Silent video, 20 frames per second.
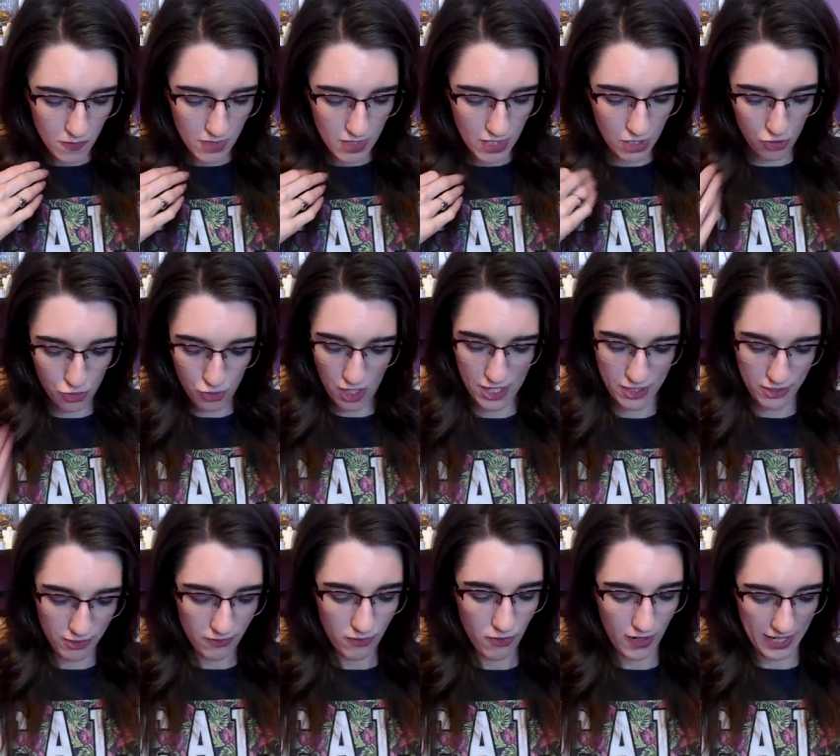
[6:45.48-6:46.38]
you're trying to
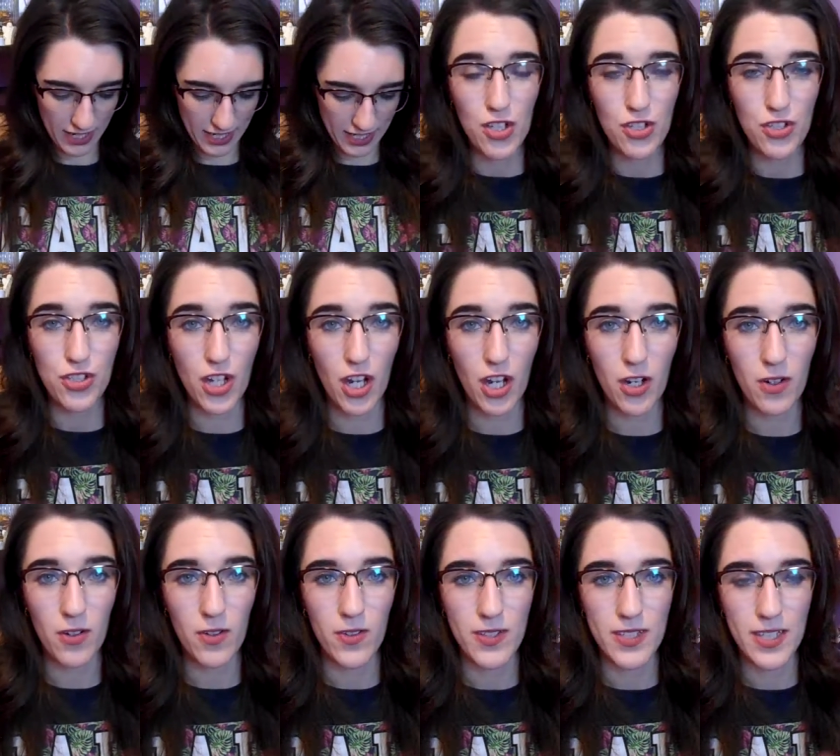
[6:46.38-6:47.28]
avoid
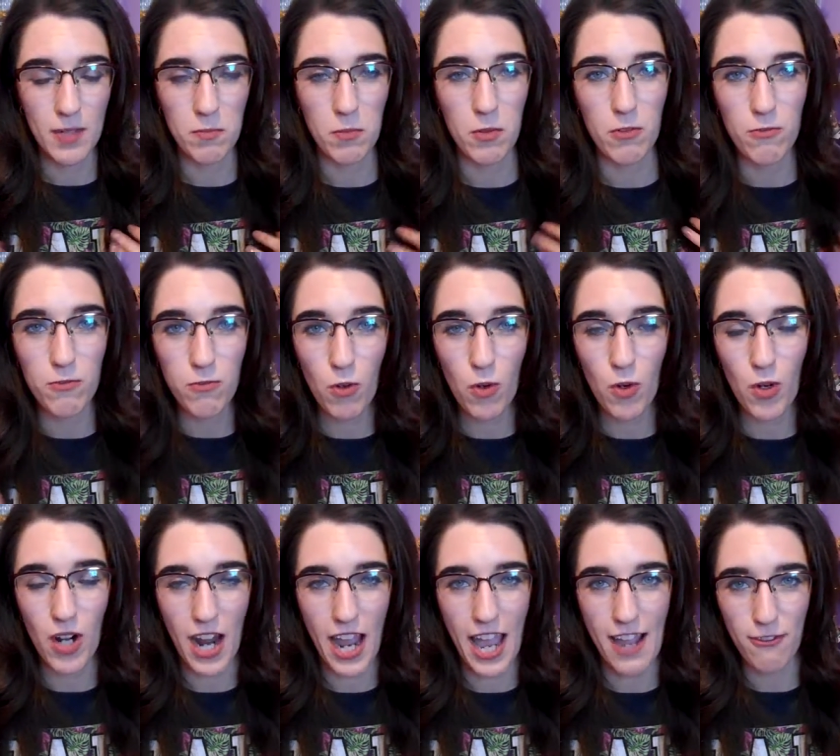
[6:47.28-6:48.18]
so number four
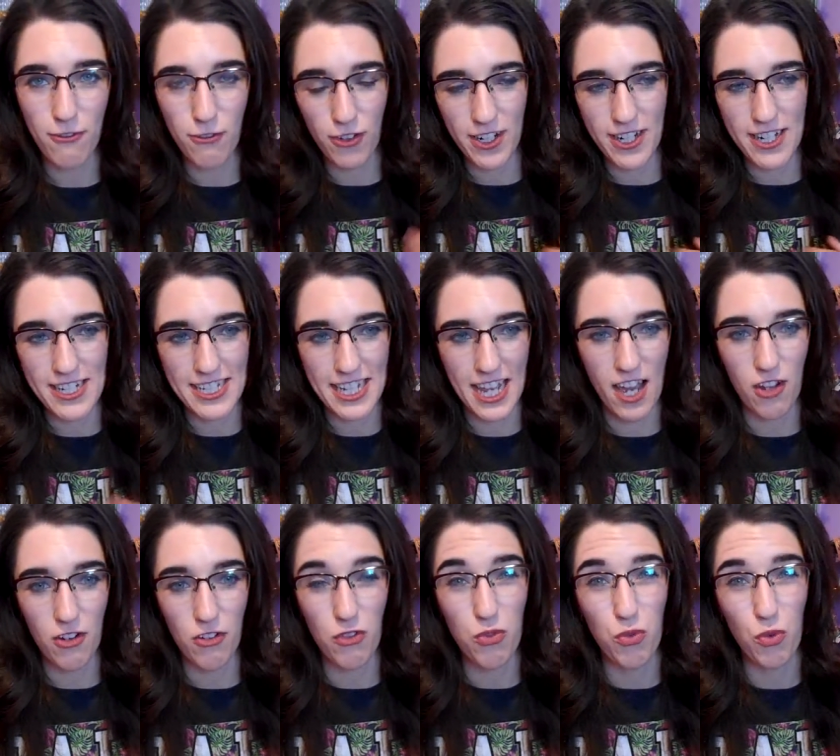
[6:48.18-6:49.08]
i have written
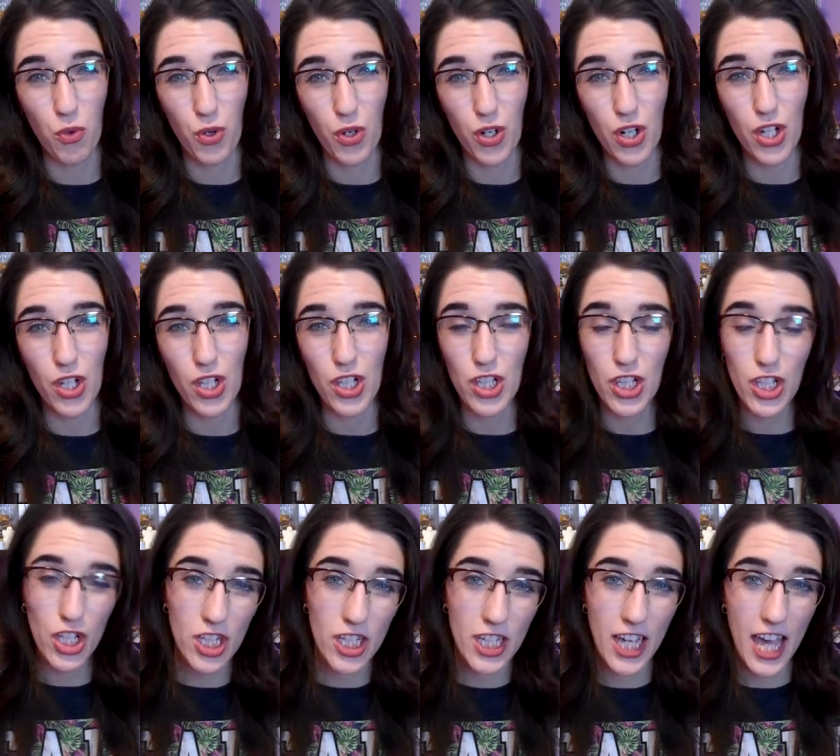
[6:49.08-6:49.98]
down for
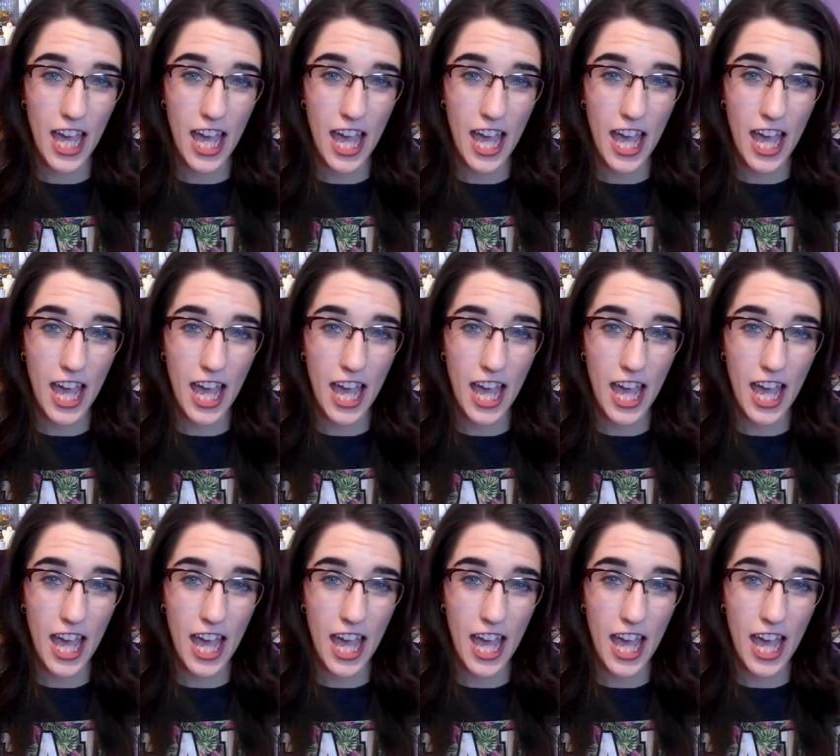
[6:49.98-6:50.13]
look